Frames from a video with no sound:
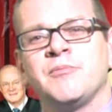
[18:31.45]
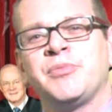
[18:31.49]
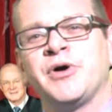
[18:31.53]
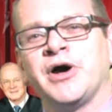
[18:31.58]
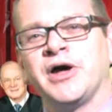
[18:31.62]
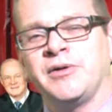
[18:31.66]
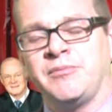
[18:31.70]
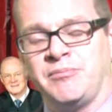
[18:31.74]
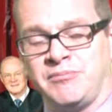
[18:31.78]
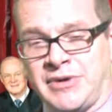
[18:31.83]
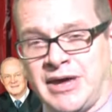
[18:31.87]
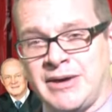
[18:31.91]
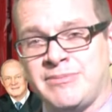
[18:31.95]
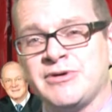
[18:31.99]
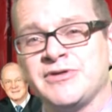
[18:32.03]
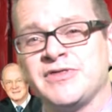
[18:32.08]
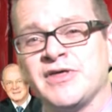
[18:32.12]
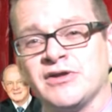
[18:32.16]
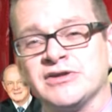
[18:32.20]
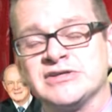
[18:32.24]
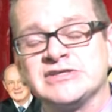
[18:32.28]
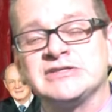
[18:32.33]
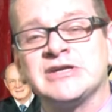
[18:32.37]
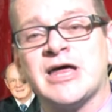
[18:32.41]
But maybe
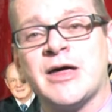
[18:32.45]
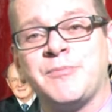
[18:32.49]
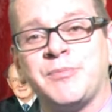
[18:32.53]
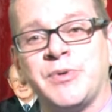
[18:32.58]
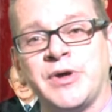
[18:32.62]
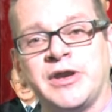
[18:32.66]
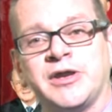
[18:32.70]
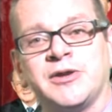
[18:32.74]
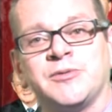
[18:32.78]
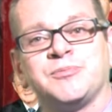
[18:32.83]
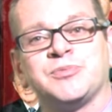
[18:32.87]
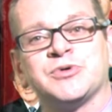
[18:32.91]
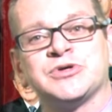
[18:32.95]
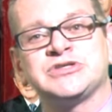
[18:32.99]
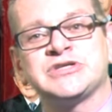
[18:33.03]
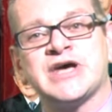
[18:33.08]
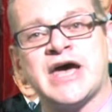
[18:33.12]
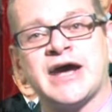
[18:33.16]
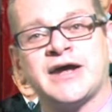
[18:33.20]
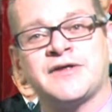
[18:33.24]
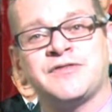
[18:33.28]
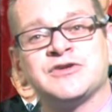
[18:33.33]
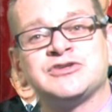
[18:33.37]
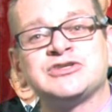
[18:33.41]
they'll step in and
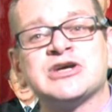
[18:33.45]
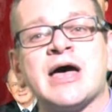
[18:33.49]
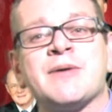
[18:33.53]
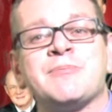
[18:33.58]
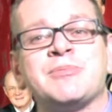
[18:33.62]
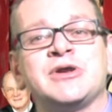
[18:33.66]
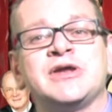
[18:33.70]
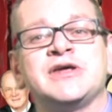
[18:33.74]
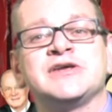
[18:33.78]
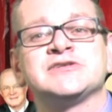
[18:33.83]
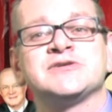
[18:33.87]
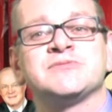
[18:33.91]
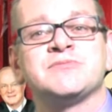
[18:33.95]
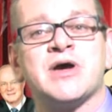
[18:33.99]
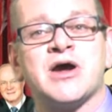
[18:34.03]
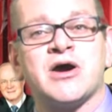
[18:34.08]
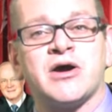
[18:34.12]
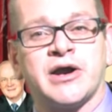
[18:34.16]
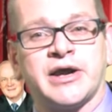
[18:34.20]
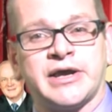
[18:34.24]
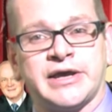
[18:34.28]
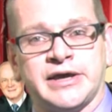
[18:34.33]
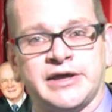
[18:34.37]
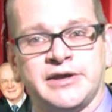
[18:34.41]
protect the Japanese
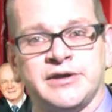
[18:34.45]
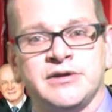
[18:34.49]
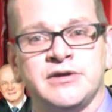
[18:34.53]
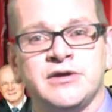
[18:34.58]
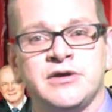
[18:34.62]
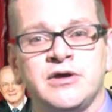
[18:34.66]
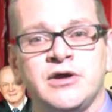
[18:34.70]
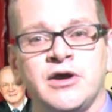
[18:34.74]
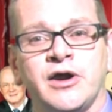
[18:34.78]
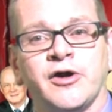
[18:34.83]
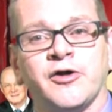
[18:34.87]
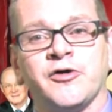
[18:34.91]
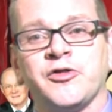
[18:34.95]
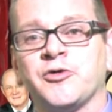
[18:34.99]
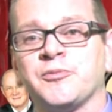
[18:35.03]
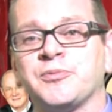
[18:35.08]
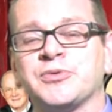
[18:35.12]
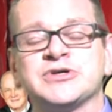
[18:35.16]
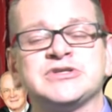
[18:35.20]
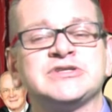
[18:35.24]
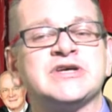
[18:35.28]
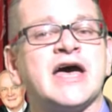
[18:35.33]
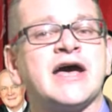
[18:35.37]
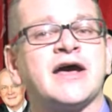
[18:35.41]
American, or they'll
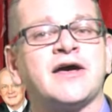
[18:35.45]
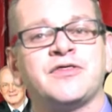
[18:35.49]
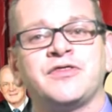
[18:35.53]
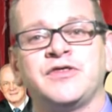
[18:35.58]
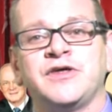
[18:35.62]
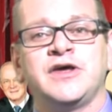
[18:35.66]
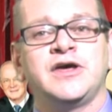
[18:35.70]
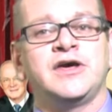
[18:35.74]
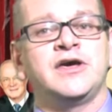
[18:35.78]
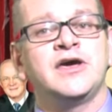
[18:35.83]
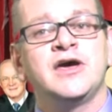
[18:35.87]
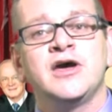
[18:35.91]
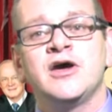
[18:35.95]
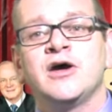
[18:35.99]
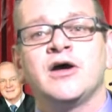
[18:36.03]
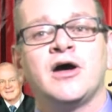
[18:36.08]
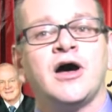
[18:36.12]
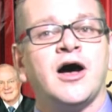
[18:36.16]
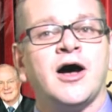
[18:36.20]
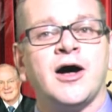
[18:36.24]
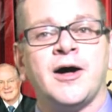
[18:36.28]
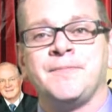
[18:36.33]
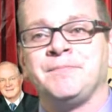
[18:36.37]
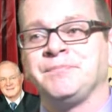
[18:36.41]
protect the
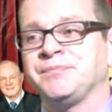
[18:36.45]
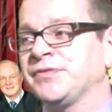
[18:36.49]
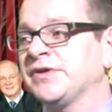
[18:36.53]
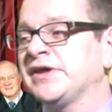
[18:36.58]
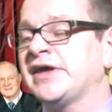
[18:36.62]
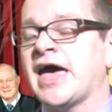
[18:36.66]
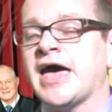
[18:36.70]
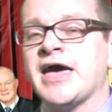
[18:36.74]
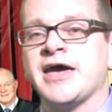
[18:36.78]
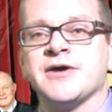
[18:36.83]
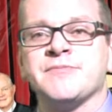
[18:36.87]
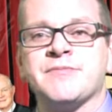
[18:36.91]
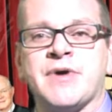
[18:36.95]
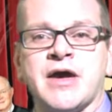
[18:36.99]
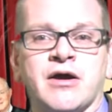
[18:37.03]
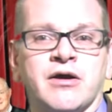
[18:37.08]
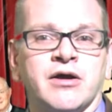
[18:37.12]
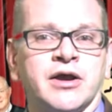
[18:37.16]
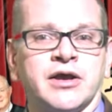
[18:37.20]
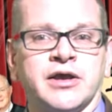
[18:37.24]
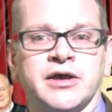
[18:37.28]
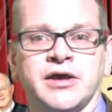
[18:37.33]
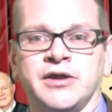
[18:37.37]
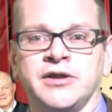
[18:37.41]
um, gay
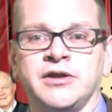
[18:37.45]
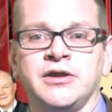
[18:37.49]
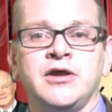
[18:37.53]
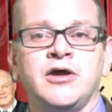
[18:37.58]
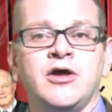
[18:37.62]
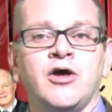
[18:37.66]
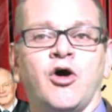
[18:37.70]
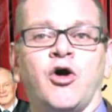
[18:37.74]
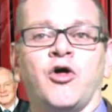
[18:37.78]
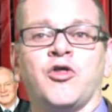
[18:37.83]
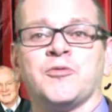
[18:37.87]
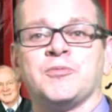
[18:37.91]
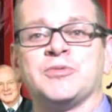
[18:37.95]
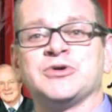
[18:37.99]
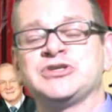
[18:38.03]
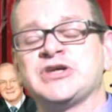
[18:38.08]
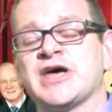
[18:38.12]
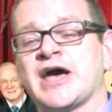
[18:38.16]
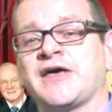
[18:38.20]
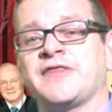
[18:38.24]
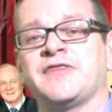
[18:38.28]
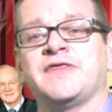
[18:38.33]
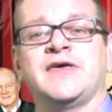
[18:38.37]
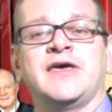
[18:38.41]
American, or they'll
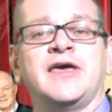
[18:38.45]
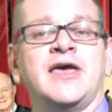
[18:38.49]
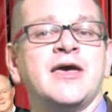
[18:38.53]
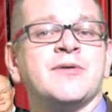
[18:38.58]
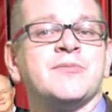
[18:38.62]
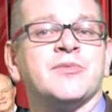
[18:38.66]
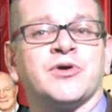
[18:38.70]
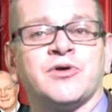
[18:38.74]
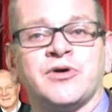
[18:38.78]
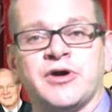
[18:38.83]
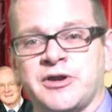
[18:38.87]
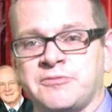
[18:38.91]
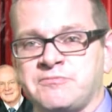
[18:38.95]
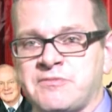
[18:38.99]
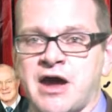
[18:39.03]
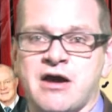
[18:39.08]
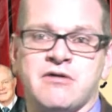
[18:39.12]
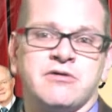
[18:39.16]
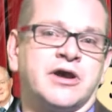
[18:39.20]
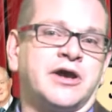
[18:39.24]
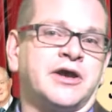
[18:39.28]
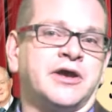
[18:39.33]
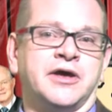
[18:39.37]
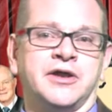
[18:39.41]
protect the immigrant
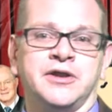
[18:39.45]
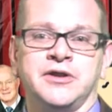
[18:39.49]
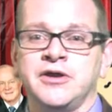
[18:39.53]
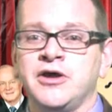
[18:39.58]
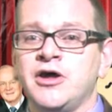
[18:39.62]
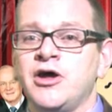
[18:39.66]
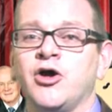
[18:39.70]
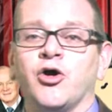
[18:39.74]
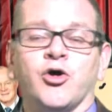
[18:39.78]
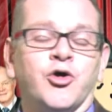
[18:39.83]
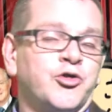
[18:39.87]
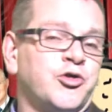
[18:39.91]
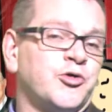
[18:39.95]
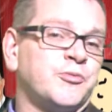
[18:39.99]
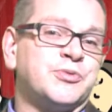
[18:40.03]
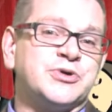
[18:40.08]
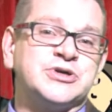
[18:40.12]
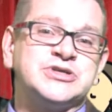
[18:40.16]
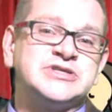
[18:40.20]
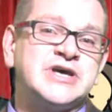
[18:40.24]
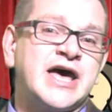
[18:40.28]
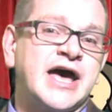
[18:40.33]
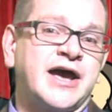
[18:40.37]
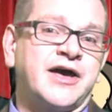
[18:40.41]
American, or they'll
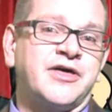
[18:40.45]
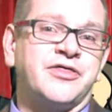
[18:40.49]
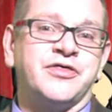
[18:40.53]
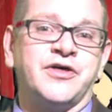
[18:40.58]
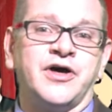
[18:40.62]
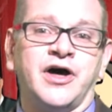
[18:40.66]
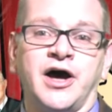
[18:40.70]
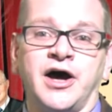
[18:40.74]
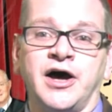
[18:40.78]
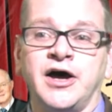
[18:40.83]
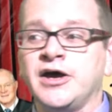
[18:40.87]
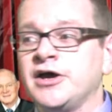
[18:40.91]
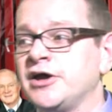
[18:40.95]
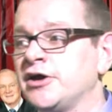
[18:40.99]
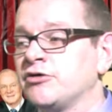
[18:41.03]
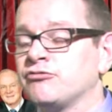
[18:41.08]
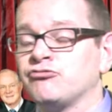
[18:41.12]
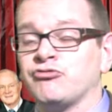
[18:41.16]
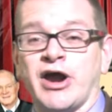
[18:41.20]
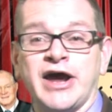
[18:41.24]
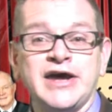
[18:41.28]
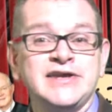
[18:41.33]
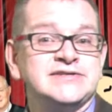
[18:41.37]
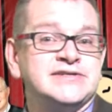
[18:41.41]
protect the
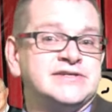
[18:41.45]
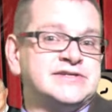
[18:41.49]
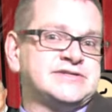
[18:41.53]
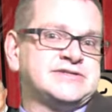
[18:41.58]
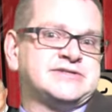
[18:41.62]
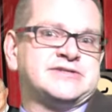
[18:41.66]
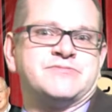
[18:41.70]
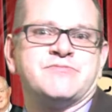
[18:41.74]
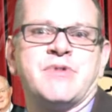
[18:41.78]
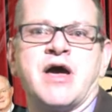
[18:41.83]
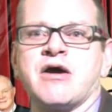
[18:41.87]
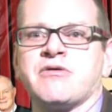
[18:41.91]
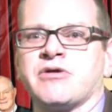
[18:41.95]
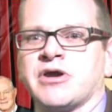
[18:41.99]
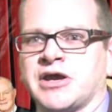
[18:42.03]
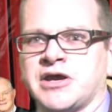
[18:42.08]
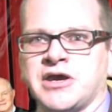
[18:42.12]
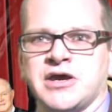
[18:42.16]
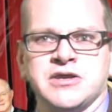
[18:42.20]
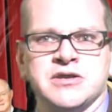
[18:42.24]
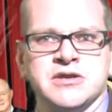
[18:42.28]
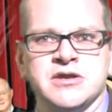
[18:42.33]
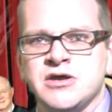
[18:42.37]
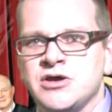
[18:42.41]
racist
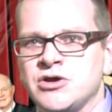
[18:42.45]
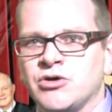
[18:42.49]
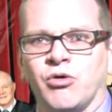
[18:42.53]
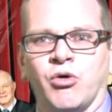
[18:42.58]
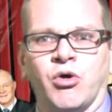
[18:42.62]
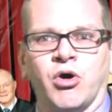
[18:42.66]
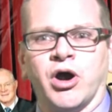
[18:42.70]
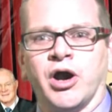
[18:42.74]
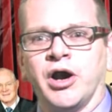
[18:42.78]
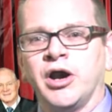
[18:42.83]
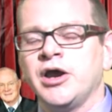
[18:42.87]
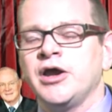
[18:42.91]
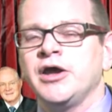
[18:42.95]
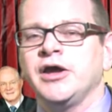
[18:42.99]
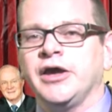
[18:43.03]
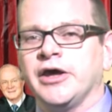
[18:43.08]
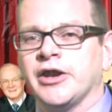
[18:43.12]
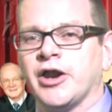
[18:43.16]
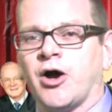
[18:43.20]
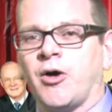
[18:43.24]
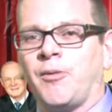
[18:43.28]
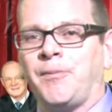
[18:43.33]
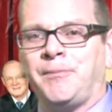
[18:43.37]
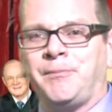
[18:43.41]
American, or,
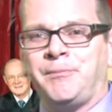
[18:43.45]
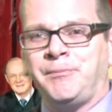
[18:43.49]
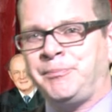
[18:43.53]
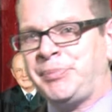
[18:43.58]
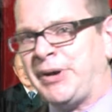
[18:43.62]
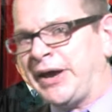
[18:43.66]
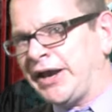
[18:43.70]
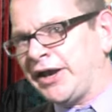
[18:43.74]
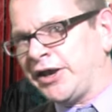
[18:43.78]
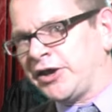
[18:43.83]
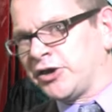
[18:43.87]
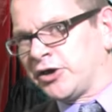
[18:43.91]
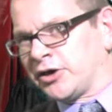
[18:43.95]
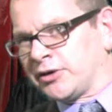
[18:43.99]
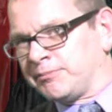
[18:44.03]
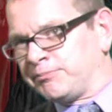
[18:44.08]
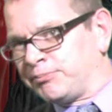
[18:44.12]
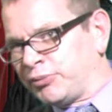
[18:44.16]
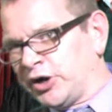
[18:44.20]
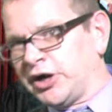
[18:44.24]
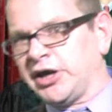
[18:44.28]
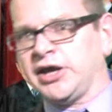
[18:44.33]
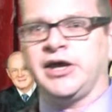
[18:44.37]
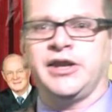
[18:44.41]
you know, pick your
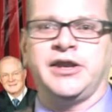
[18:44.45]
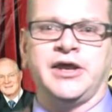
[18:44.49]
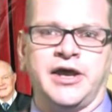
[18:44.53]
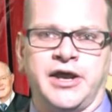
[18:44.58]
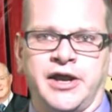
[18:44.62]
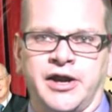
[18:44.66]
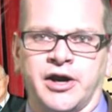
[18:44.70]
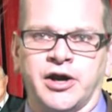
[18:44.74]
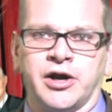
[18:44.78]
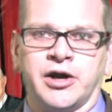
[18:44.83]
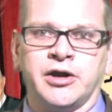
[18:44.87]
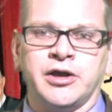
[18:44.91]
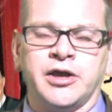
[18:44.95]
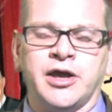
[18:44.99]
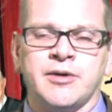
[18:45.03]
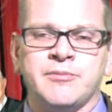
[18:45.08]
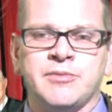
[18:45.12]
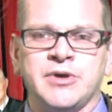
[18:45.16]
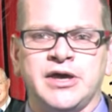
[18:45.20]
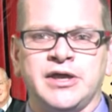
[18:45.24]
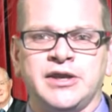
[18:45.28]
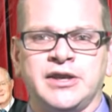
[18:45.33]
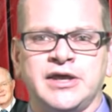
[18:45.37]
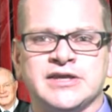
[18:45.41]
breed here. I
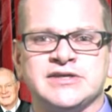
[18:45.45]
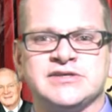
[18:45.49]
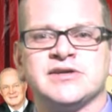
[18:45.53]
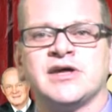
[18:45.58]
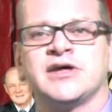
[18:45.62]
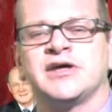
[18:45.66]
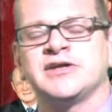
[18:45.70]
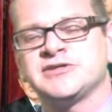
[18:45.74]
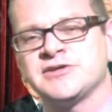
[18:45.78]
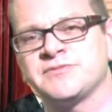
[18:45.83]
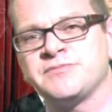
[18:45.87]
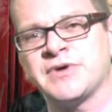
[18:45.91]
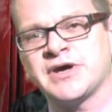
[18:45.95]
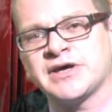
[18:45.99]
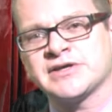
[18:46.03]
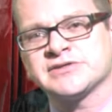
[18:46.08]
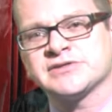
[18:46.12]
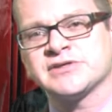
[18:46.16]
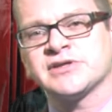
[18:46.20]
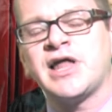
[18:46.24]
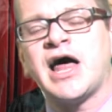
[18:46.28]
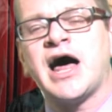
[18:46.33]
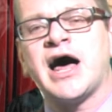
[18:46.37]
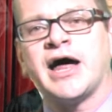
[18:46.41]
mean, it's, it's a
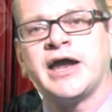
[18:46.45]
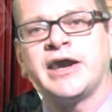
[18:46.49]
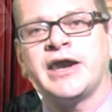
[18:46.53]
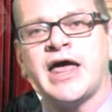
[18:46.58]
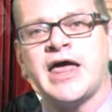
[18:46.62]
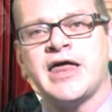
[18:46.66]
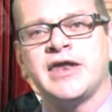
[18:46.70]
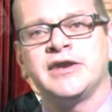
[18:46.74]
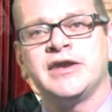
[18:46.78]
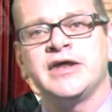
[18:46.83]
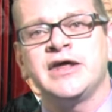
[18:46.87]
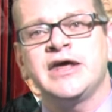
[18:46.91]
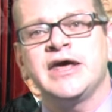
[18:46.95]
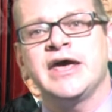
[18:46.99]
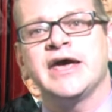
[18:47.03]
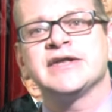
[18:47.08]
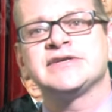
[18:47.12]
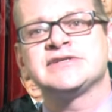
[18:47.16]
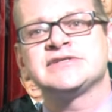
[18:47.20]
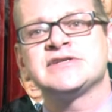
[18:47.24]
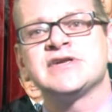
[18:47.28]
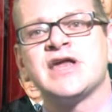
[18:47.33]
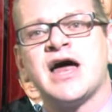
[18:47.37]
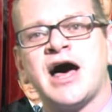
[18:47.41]
mixed lot, and
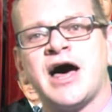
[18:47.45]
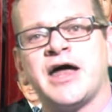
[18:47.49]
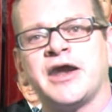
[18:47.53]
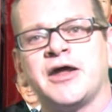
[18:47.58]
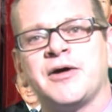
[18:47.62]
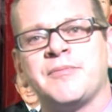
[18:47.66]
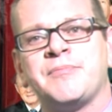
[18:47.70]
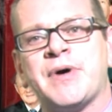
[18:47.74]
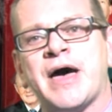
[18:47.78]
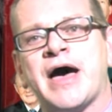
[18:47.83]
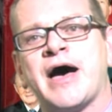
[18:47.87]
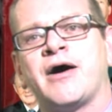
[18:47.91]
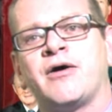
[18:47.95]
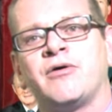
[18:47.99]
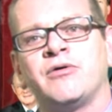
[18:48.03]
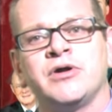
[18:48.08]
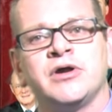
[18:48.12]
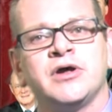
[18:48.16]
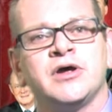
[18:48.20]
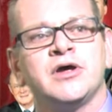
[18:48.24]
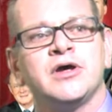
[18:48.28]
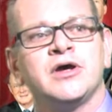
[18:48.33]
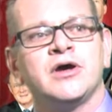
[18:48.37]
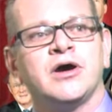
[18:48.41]
it's not
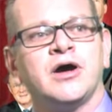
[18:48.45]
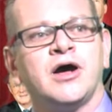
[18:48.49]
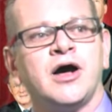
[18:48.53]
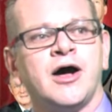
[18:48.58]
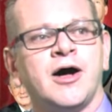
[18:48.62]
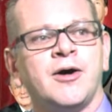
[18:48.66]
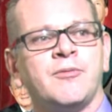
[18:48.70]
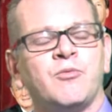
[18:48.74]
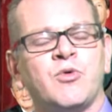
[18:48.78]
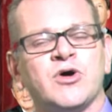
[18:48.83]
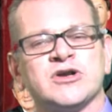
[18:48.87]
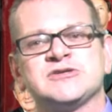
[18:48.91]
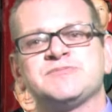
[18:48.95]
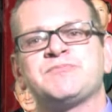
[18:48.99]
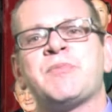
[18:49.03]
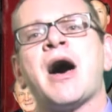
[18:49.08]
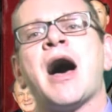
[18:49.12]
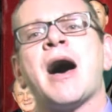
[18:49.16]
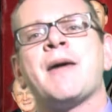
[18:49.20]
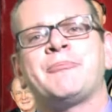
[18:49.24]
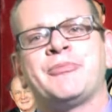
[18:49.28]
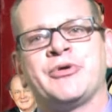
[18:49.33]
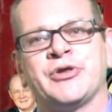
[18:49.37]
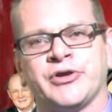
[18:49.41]
about um, what's
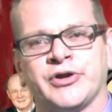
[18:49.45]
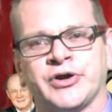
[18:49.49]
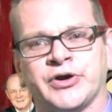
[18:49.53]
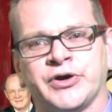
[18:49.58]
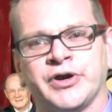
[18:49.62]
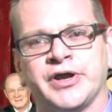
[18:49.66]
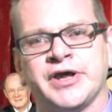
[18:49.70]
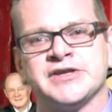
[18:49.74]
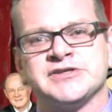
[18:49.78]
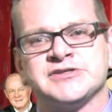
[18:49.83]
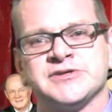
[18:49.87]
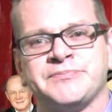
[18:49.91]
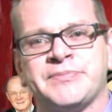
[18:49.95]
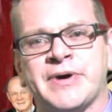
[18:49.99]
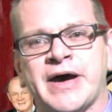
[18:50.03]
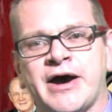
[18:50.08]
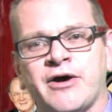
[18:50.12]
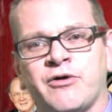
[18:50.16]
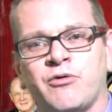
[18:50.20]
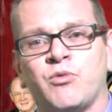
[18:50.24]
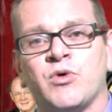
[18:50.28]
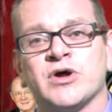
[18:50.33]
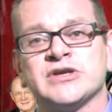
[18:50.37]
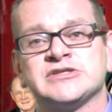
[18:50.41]
popular, it's
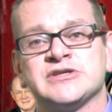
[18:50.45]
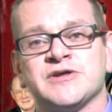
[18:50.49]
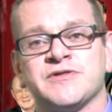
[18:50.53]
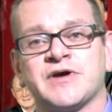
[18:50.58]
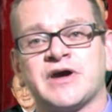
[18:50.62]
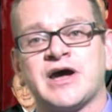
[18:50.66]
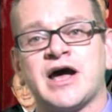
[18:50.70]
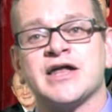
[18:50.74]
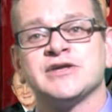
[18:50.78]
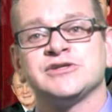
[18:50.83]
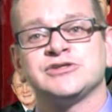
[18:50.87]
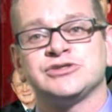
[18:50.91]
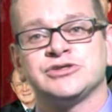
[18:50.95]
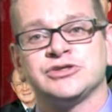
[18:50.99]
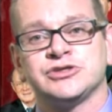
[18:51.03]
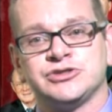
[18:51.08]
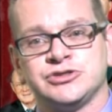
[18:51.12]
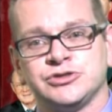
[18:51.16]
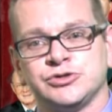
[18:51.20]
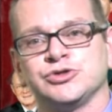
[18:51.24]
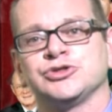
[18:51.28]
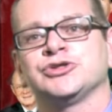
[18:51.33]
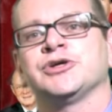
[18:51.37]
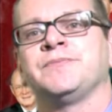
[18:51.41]
about what's in the
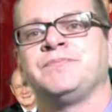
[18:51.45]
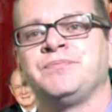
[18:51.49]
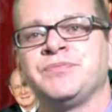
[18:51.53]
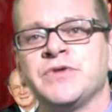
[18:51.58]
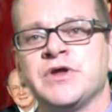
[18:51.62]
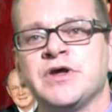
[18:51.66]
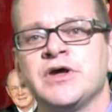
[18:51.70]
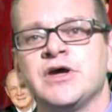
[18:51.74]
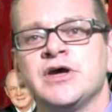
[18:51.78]
Constitution.